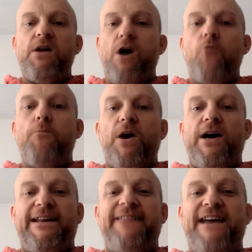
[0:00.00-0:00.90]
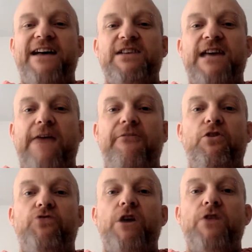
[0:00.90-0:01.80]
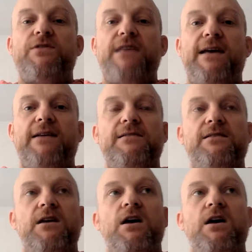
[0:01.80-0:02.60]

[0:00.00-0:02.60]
gold mine in there to carry on those things.